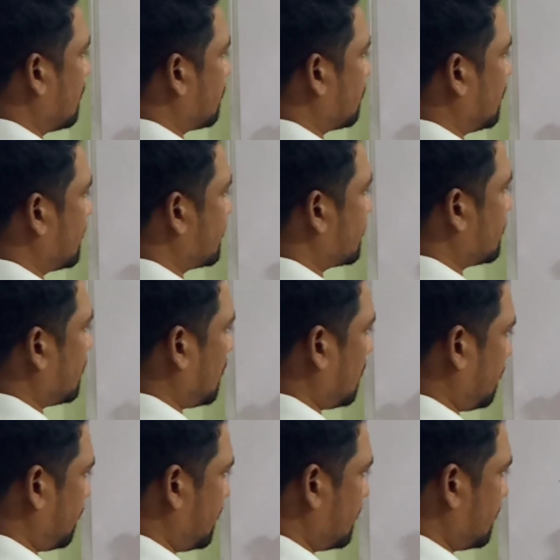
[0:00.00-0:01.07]
this,
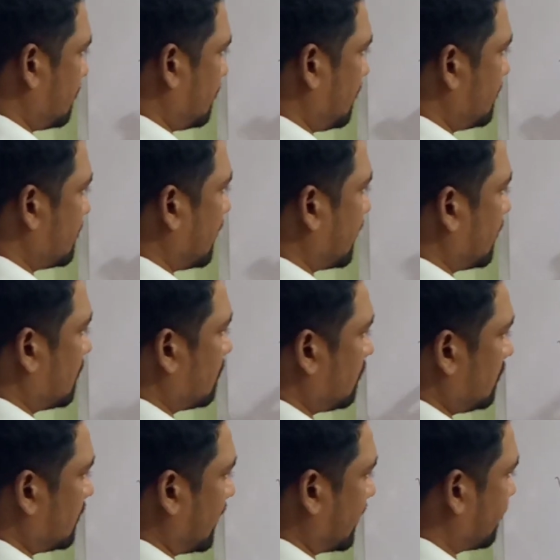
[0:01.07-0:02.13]
if these are
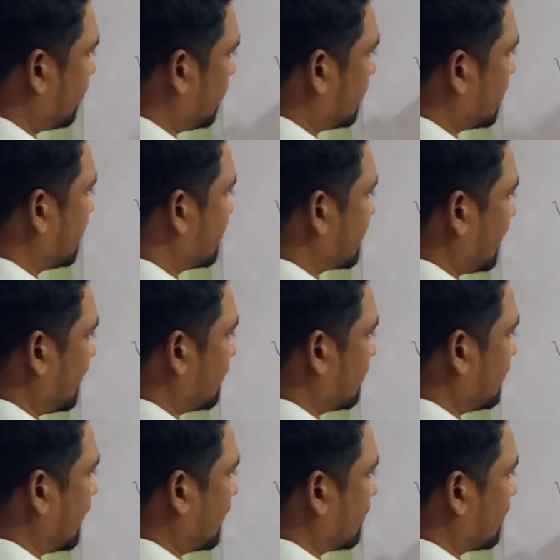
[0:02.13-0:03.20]
equal, that will be gets
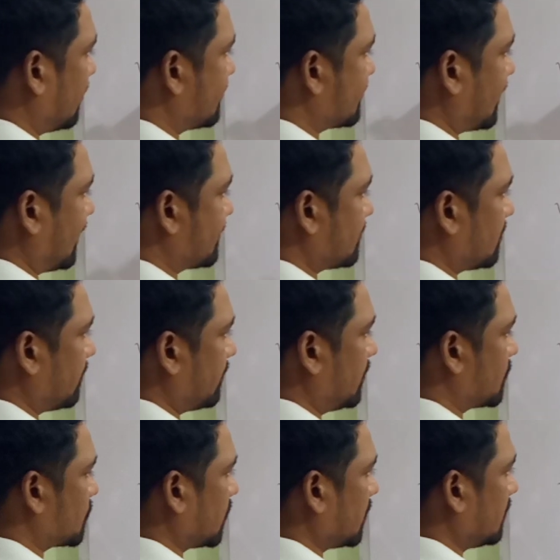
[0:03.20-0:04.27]
cancelled with
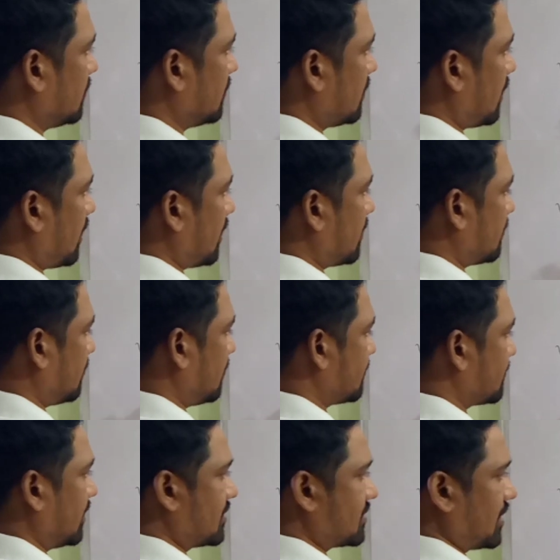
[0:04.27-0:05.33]
this one, and this
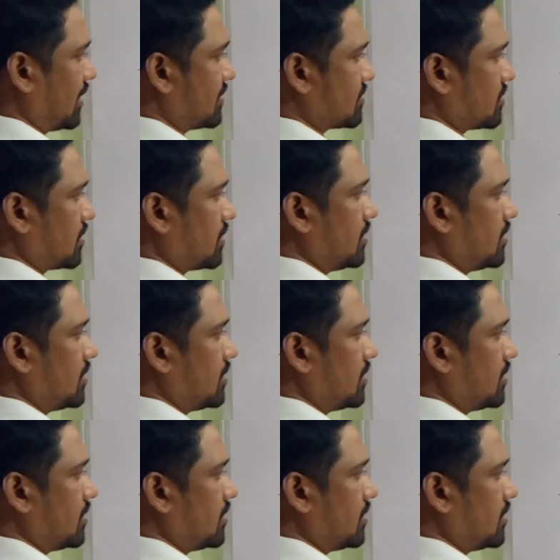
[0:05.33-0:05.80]
gets cancelled.